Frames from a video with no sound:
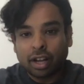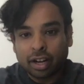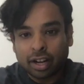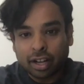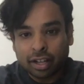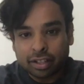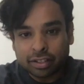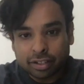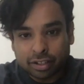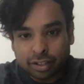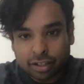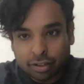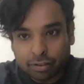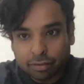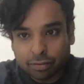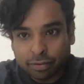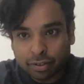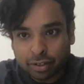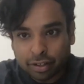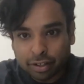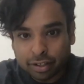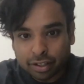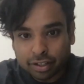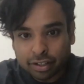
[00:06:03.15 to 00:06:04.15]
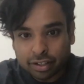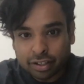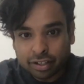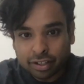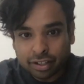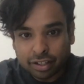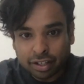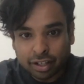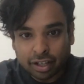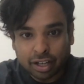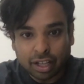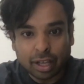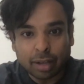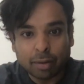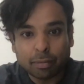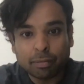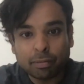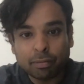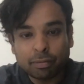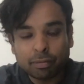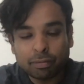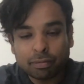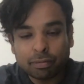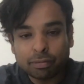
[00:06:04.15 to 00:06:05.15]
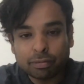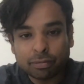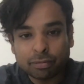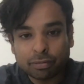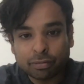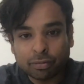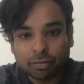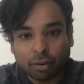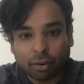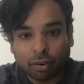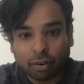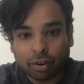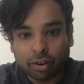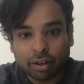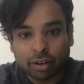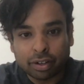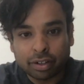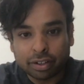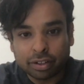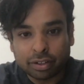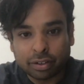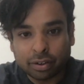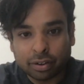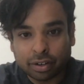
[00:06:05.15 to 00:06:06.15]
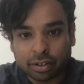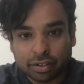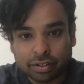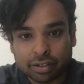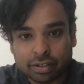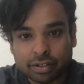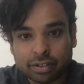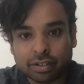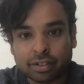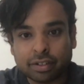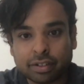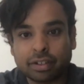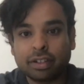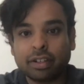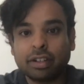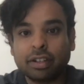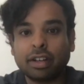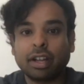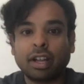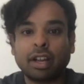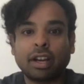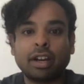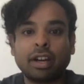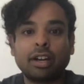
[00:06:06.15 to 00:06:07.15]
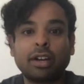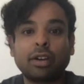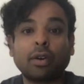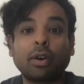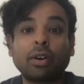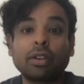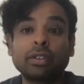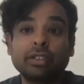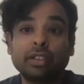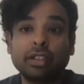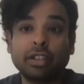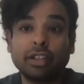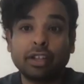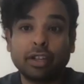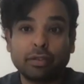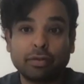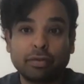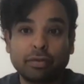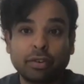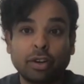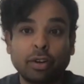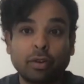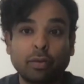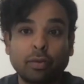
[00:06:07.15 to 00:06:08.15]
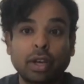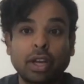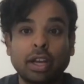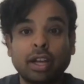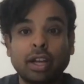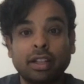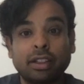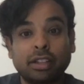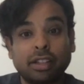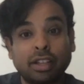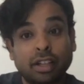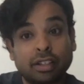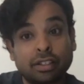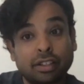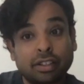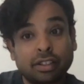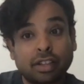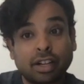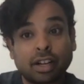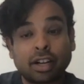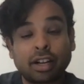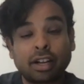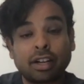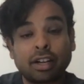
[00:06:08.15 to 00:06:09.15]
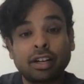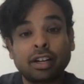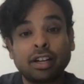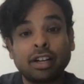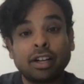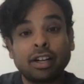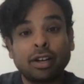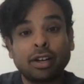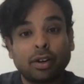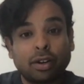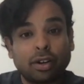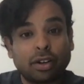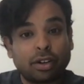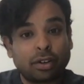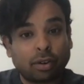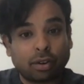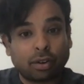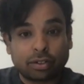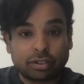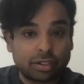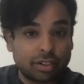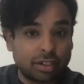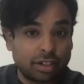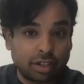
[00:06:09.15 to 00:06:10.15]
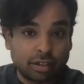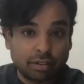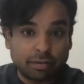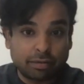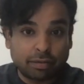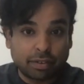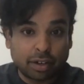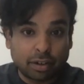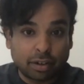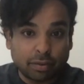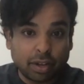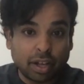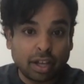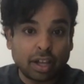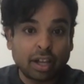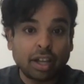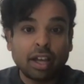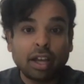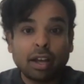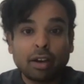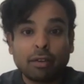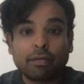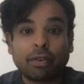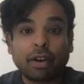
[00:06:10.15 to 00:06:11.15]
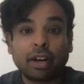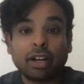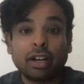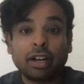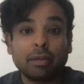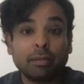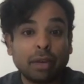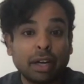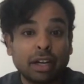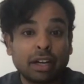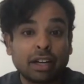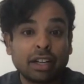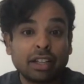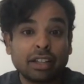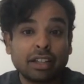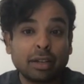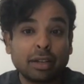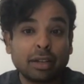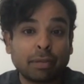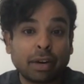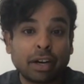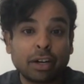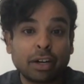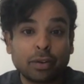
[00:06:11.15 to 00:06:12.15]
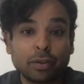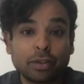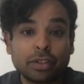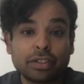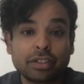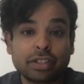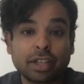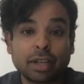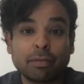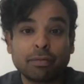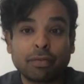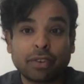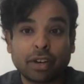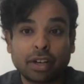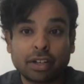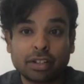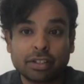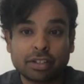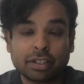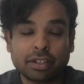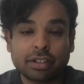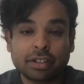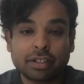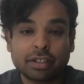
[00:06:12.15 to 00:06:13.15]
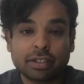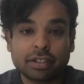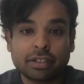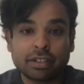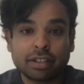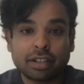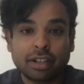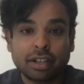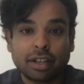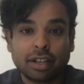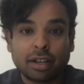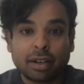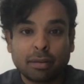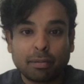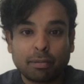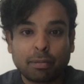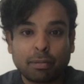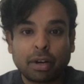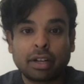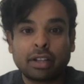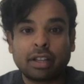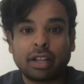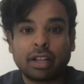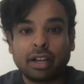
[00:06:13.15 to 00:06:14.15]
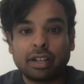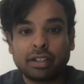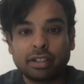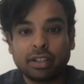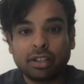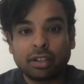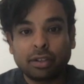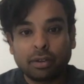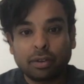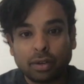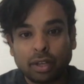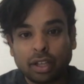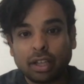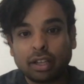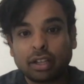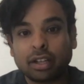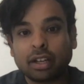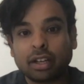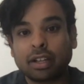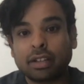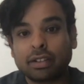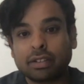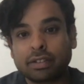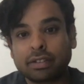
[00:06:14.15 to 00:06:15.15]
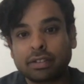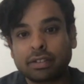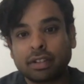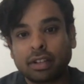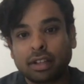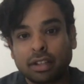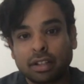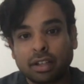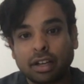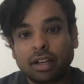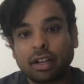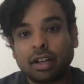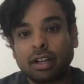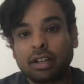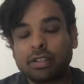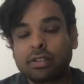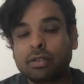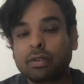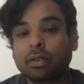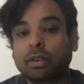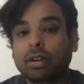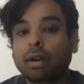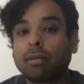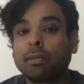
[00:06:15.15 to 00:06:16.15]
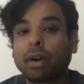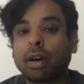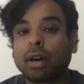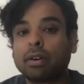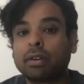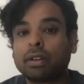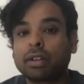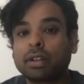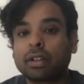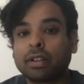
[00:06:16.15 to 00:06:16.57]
has a different name for your assistant and it talks in a different way, and the other car talks in a different way. Fundamentally, they might do the same functions, but that's the uniqueness that needs to come out.